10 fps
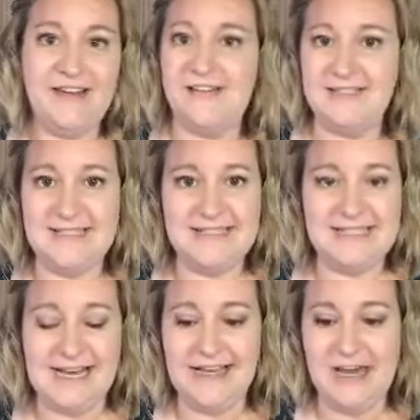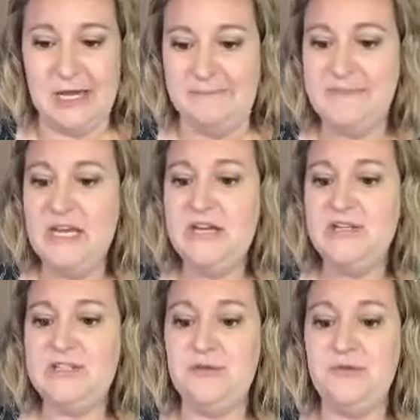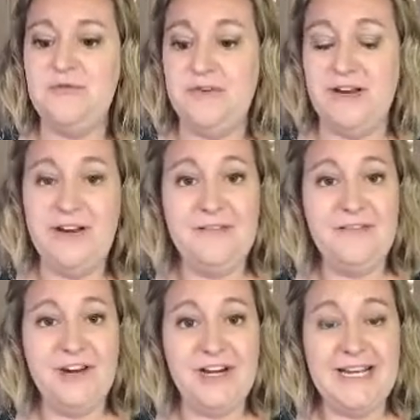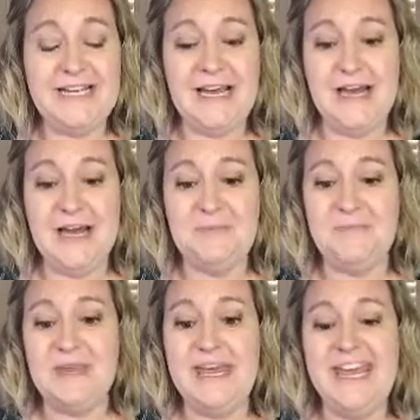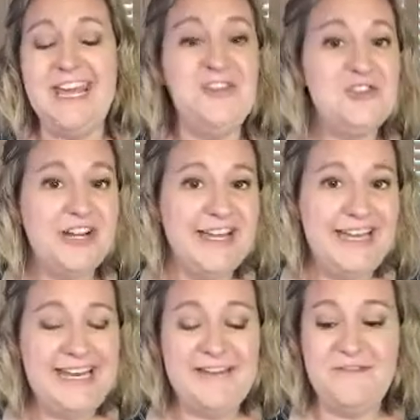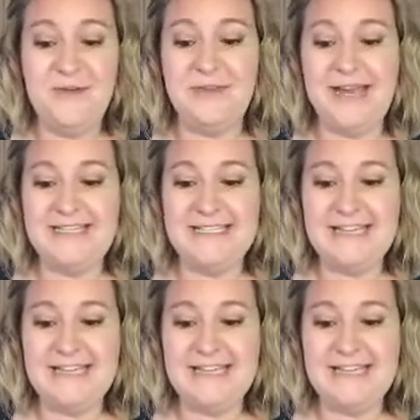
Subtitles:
else is die cut. So very, very intricate. If you like to